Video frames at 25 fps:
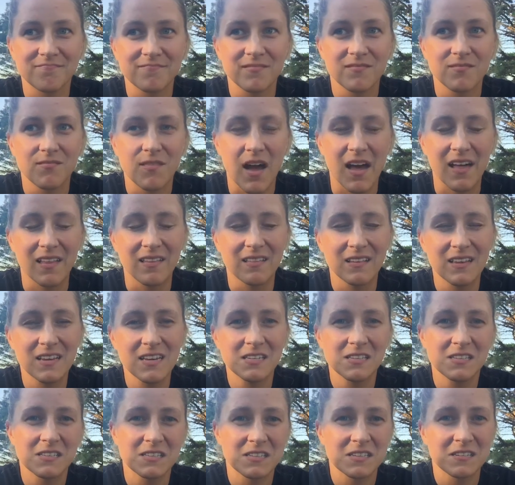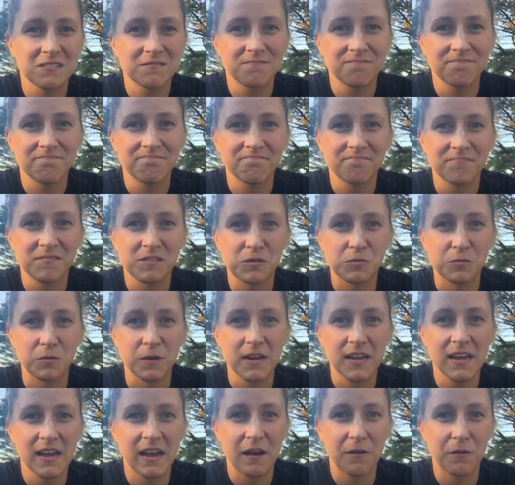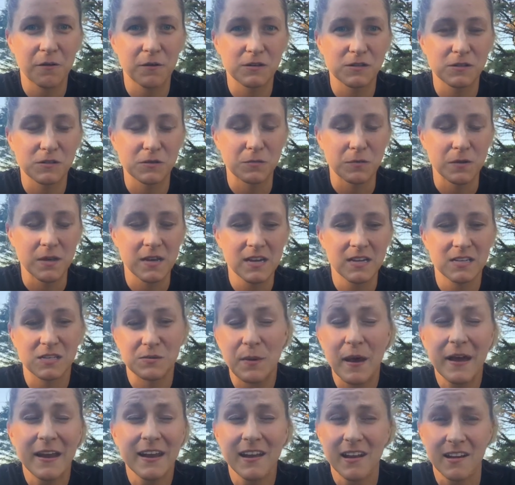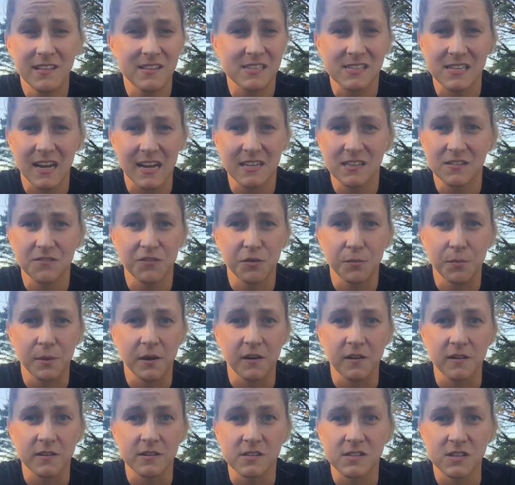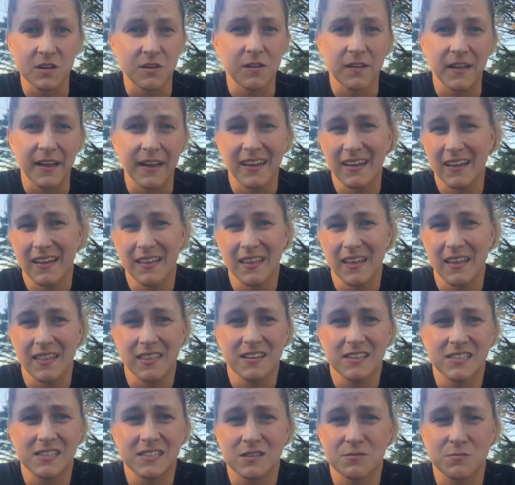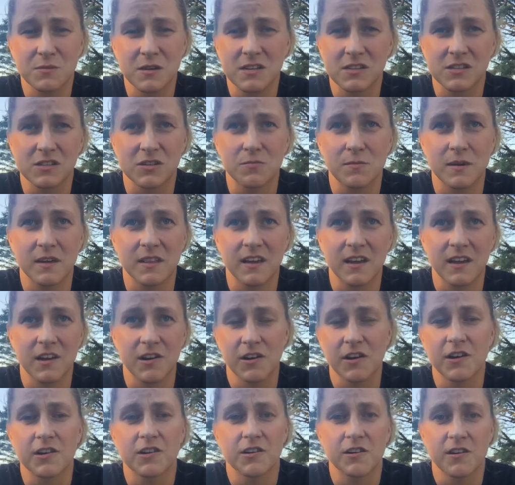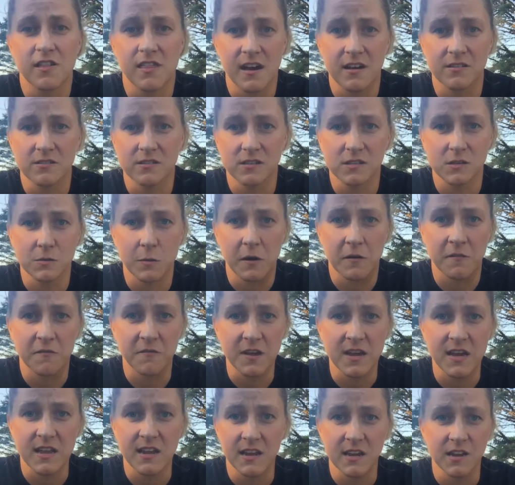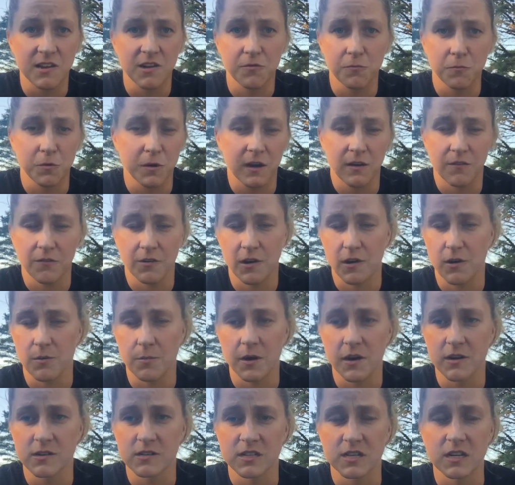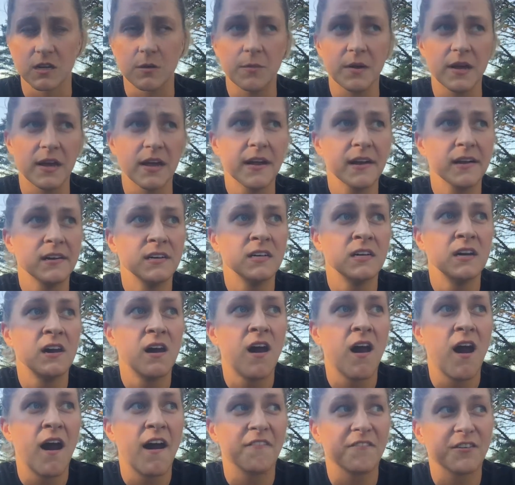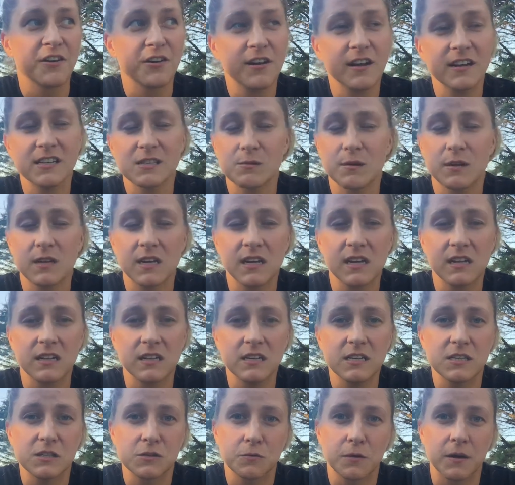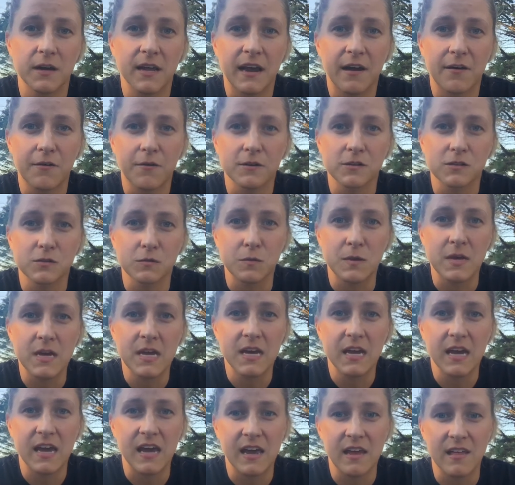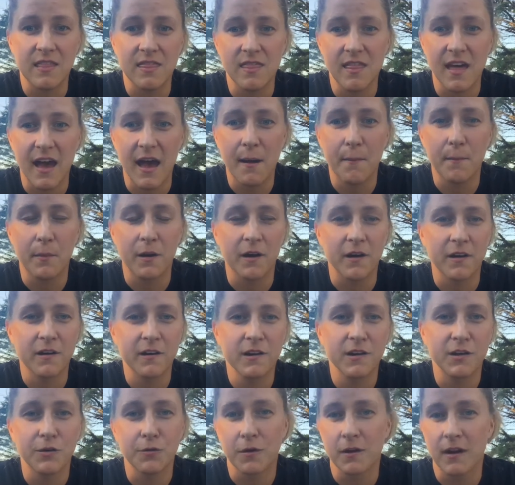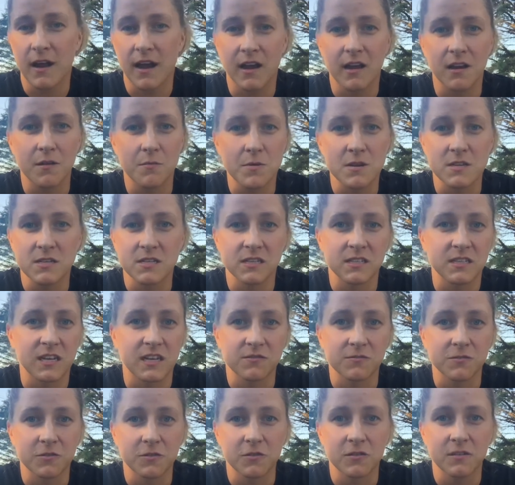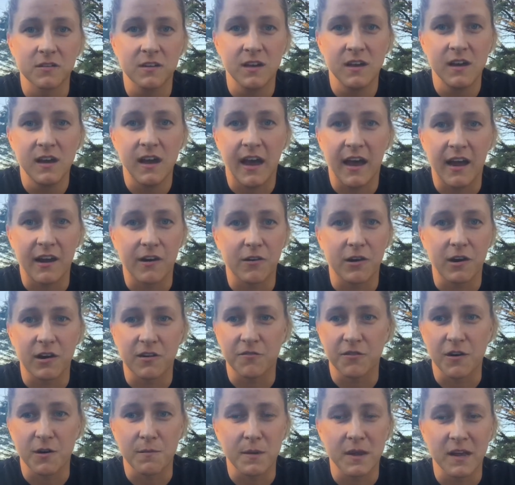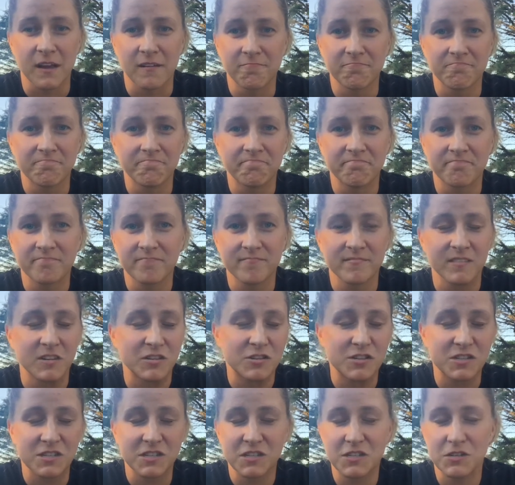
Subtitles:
at least 20 hours a week, depending on the size of your barn. So and this is me assuming that you're under 1,000 square feet in whatever your barn's going to be. If you're not spending at least 20 hours a week in that barn, you are not going to be successful at cricket farming. There's just too